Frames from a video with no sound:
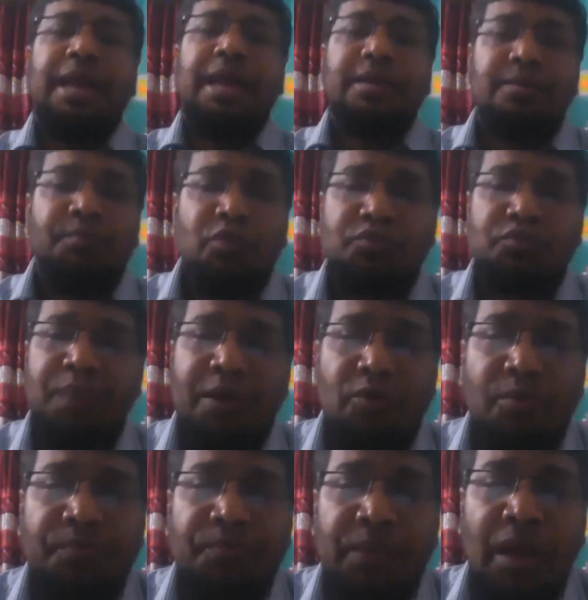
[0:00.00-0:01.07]
end,
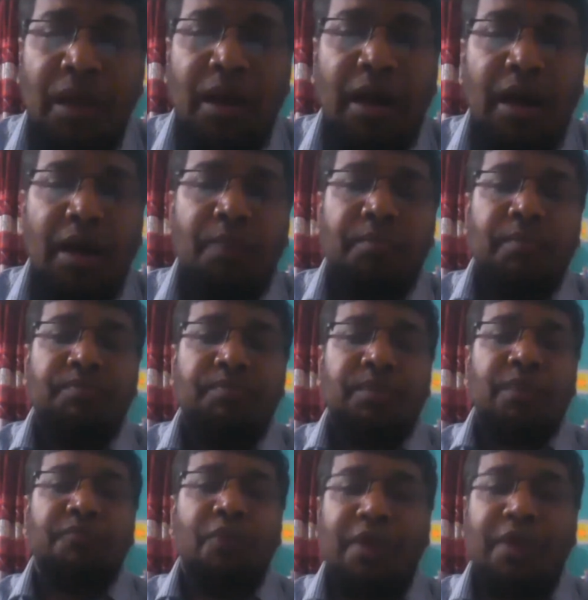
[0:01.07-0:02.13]
Prospero
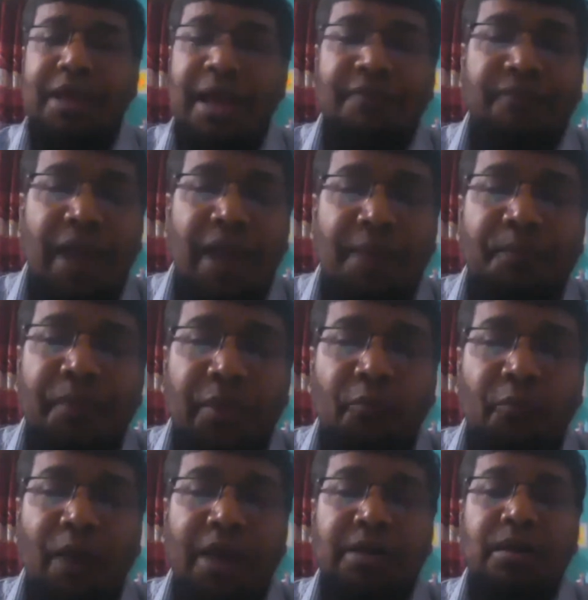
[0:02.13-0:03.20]
forgave
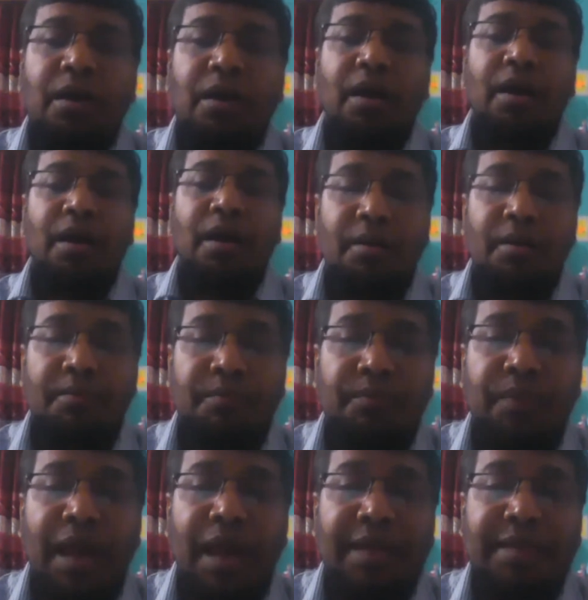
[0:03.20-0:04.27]
everyone,
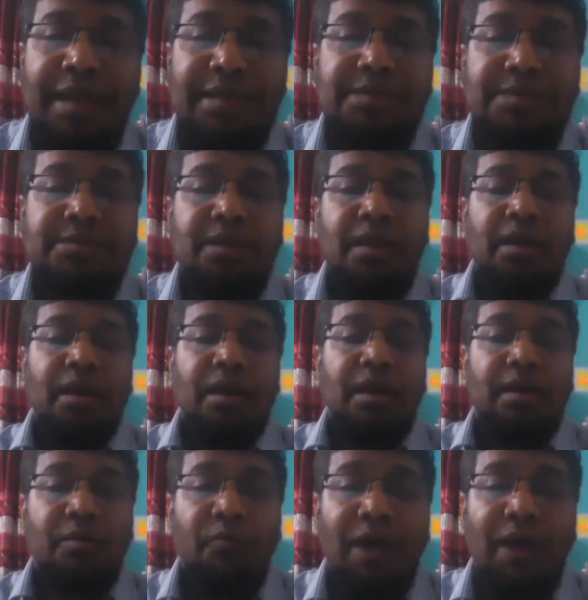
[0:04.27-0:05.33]
and that is
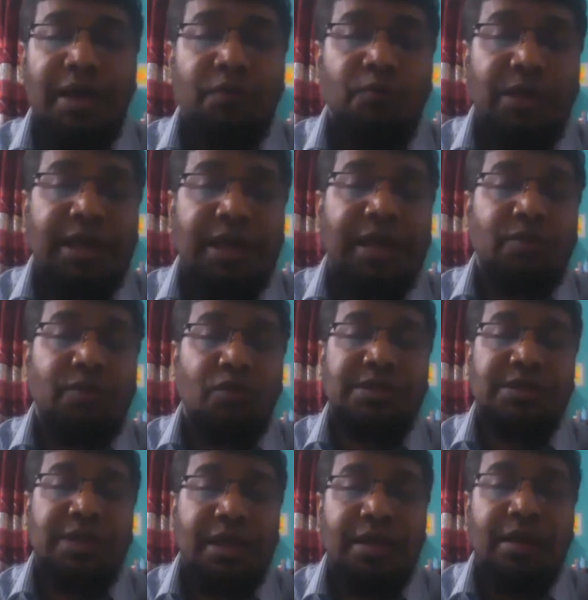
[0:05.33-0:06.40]
why we can
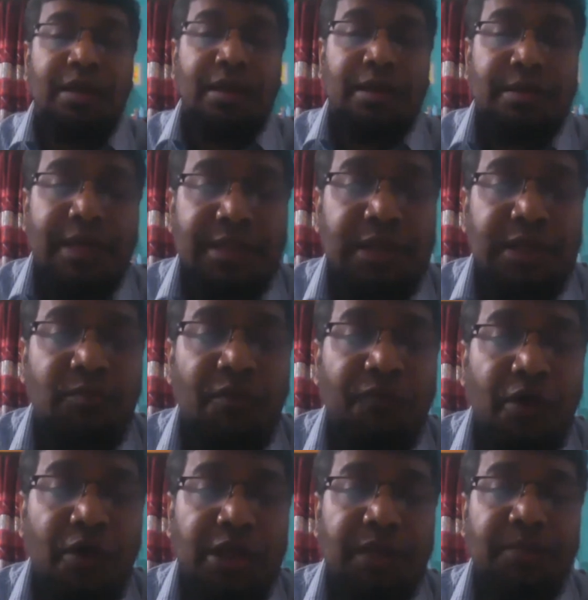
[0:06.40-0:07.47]
consider the theme of
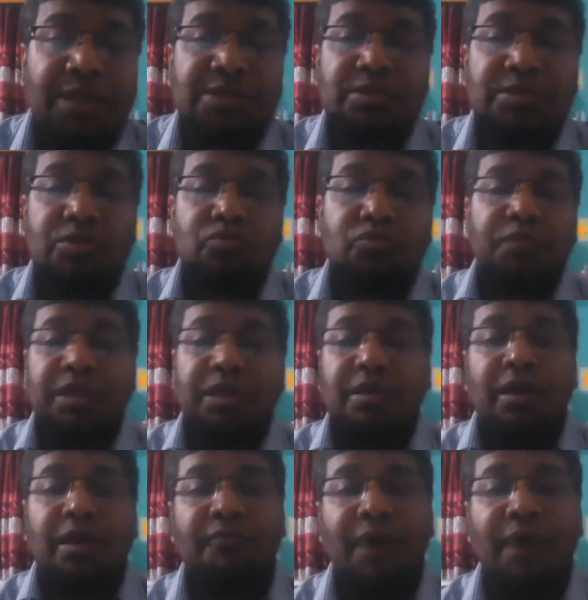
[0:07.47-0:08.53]
forgiveness to be
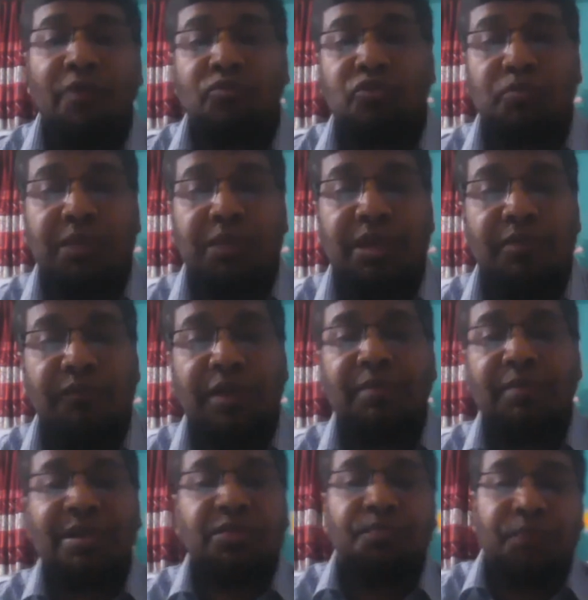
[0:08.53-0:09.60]
found to be very
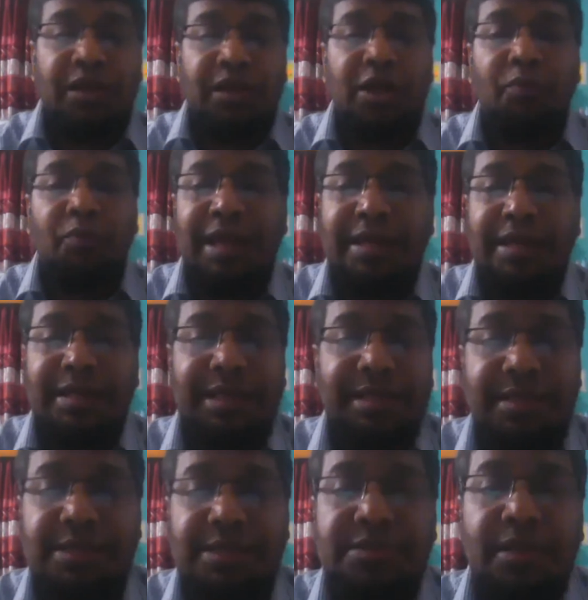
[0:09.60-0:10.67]
much predominating
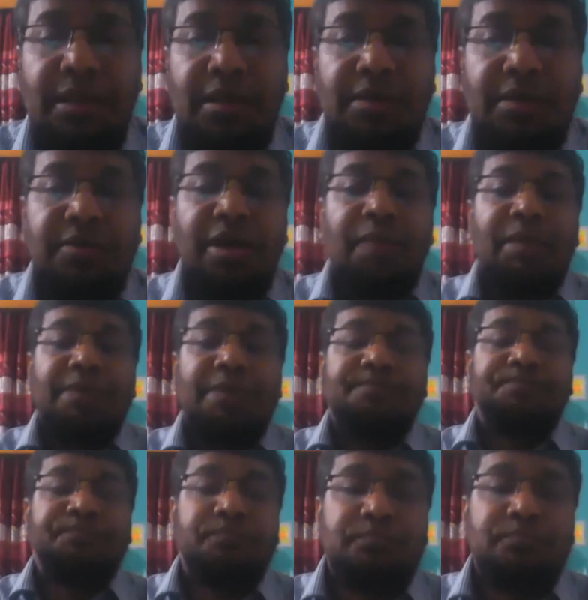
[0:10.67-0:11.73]
in this drama.
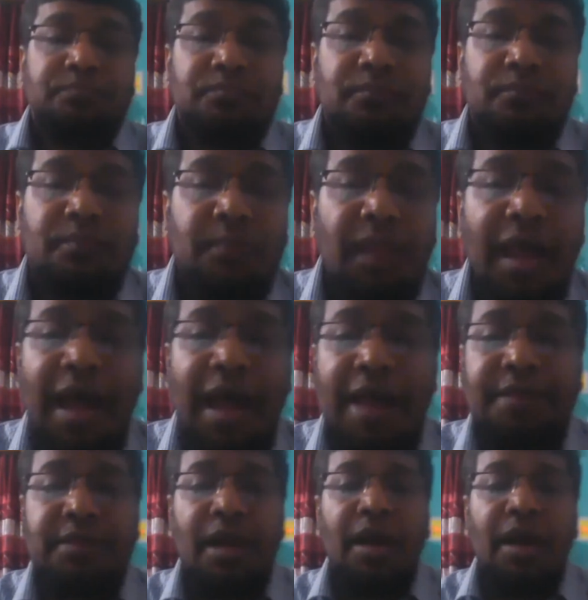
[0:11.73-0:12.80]
And